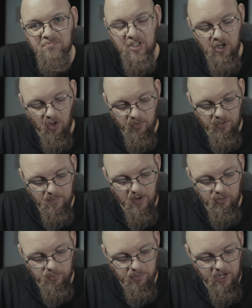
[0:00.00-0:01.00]
they're not the
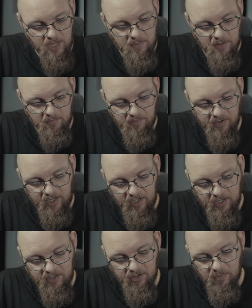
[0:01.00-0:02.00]
most premium
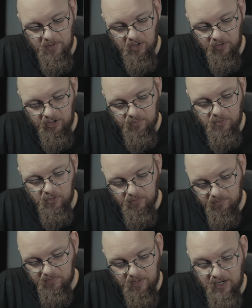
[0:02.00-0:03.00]
feeling to be honest, but
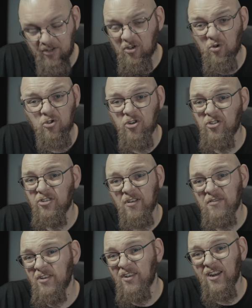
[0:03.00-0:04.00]
it's
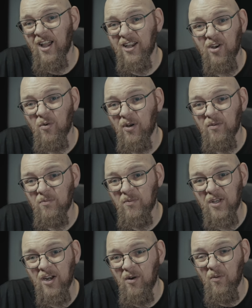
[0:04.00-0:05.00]
179 quid.
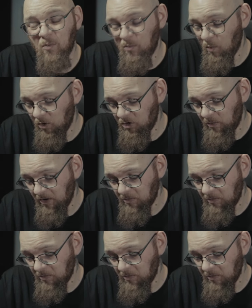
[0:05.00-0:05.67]
You know what do you